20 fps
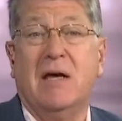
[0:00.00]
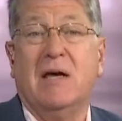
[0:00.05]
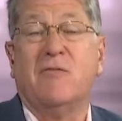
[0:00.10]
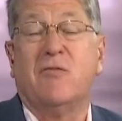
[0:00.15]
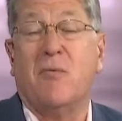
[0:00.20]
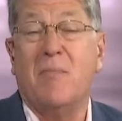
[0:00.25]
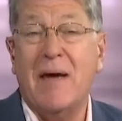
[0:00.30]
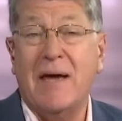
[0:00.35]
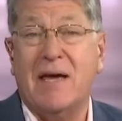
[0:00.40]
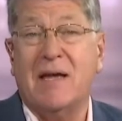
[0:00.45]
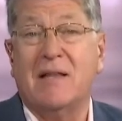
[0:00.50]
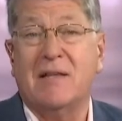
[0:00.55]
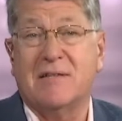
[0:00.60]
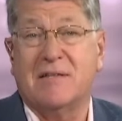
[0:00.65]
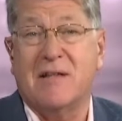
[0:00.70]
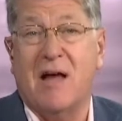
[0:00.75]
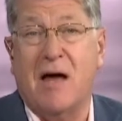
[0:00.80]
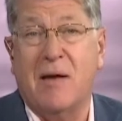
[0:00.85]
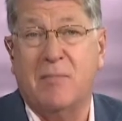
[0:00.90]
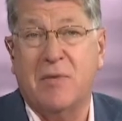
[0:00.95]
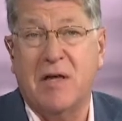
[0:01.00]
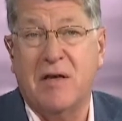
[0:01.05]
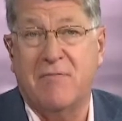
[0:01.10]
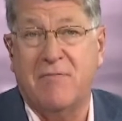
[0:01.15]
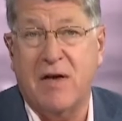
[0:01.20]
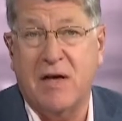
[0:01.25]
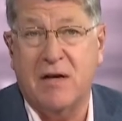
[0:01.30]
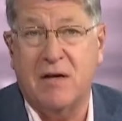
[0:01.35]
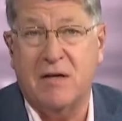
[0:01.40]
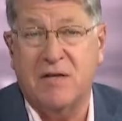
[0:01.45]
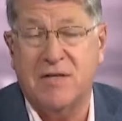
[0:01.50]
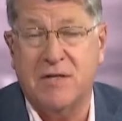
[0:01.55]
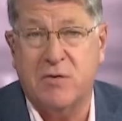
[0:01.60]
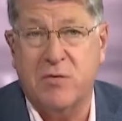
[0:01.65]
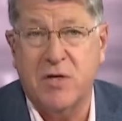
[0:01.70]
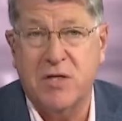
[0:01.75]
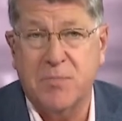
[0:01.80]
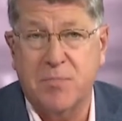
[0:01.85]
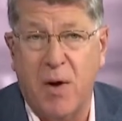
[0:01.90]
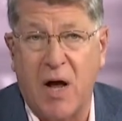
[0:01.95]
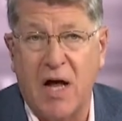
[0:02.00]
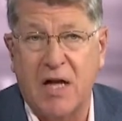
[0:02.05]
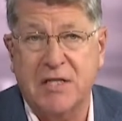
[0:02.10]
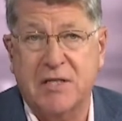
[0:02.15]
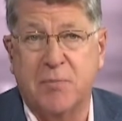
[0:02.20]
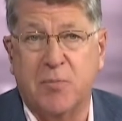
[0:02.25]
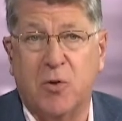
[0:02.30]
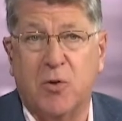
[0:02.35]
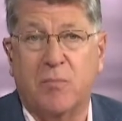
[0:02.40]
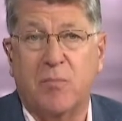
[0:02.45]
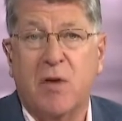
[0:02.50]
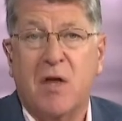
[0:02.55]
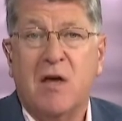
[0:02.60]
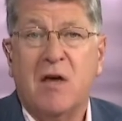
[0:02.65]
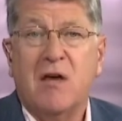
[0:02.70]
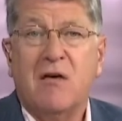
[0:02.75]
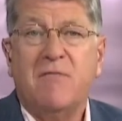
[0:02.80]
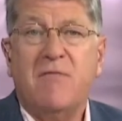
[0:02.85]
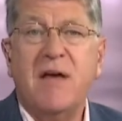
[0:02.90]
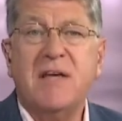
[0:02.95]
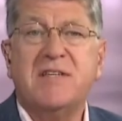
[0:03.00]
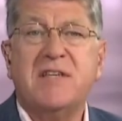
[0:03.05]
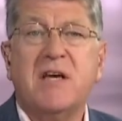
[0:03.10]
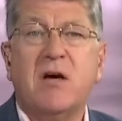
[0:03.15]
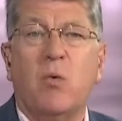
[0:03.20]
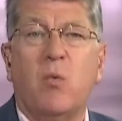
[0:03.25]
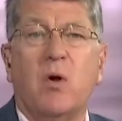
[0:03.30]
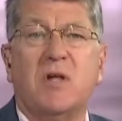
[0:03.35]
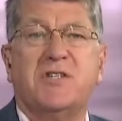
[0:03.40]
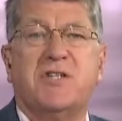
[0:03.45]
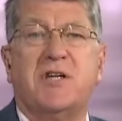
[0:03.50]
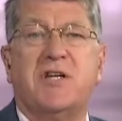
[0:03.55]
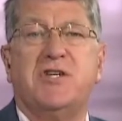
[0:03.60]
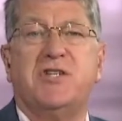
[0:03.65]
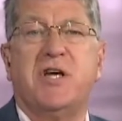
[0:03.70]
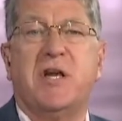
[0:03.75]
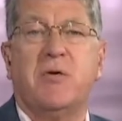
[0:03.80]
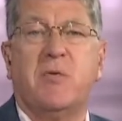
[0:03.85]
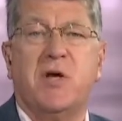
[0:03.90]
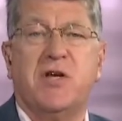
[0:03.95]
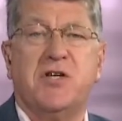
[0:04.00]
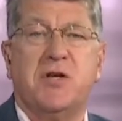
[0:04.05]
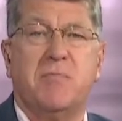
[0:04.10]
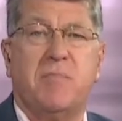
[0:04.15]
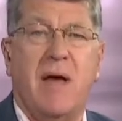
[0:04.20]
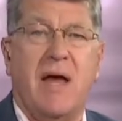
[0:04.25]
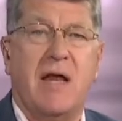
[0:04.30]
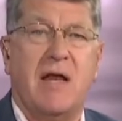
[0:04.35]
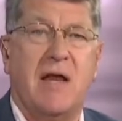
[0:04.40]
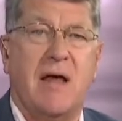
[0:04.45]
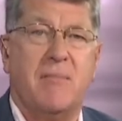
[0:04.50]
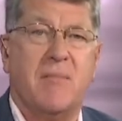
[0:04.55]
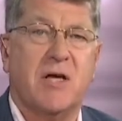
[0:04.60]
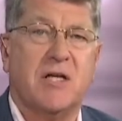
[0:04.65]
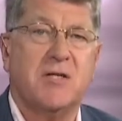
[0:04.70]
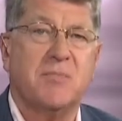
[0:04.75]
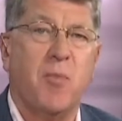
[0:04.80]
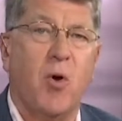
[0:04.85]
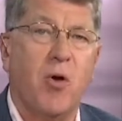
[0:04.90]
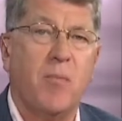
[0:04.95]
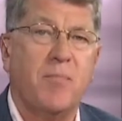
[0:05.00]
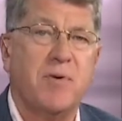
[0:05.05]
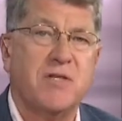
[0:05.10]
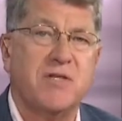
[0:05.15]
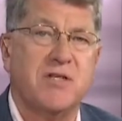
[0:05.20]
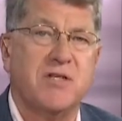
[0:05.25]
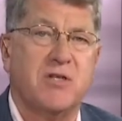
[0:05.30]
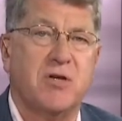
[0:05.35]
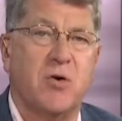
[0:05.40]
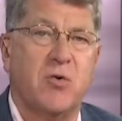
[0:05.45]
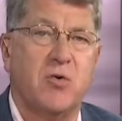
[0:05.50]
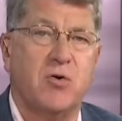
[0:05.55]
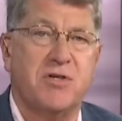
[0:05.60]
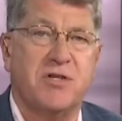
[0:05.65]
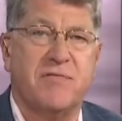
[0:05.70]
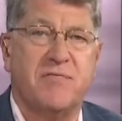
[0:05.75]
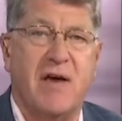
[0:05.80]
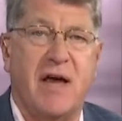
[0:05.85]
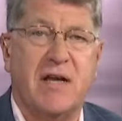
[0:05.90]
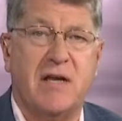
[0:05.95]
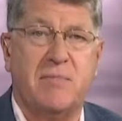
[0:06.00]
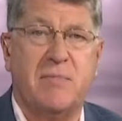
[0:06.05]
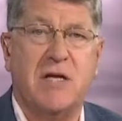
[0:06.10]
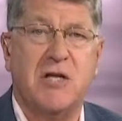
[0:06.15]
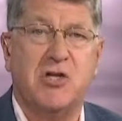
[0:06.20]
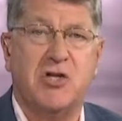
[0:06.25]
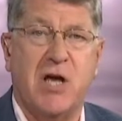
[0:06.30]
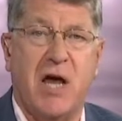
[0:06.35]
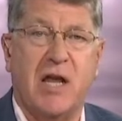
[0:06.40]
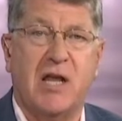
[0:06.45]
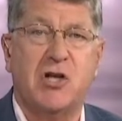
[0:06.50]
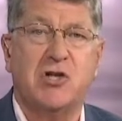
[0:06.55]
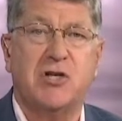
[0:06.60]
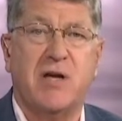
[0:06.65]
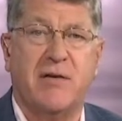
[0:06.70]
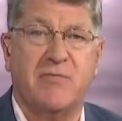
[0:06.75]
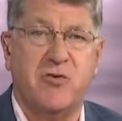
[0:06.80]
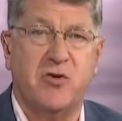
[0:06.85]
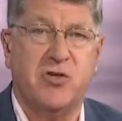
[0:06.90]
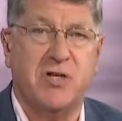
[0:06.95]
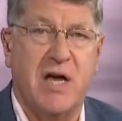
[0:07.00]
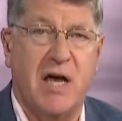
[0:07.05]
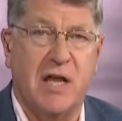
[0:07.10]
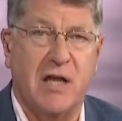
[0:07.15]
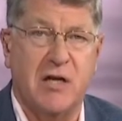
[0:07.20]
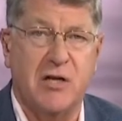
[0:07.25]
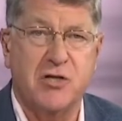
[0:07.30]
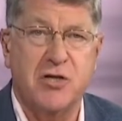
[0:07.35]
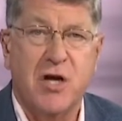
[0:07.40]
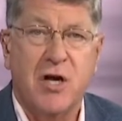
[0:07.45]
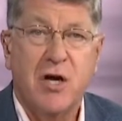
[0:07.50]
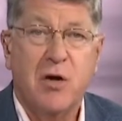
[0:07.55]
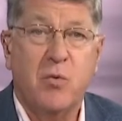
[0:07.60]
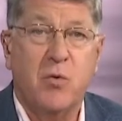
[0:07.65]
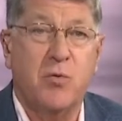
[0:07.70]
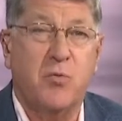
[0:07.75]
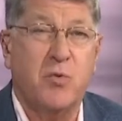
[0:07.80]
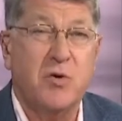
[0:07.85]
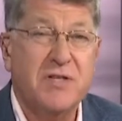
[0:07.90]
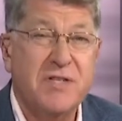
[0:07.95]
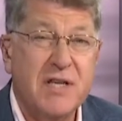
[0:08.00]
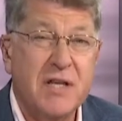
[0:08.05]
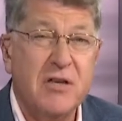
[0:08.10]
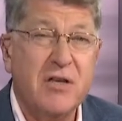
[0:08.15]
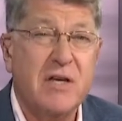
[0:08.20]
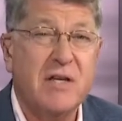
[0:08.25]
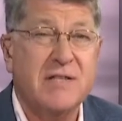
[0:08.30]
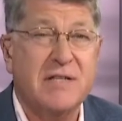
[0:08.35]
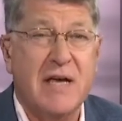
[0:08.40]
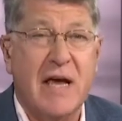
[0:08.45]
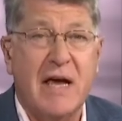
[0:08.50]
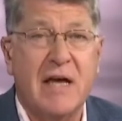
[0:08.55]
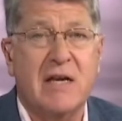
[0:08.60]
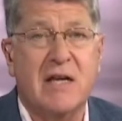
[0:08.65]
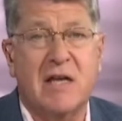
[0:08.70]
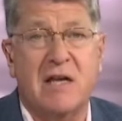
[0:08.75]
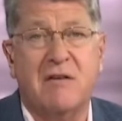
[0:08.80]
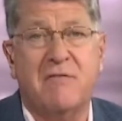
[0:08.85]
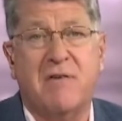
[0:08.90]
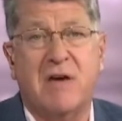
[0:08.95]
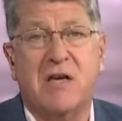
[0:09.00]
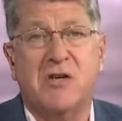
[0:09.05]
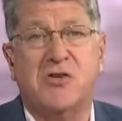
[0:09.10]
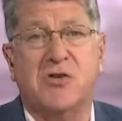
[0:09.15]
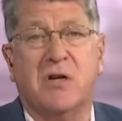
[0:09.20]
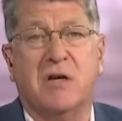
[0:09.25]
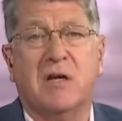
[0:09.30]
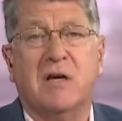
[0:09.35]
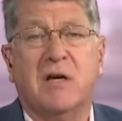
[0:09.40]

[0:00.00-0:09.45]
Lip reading: making this timely event series possible. Facing a once-in-a-generation pandemic, small business owners have had to meet challenge after challenge with resilience and innovation.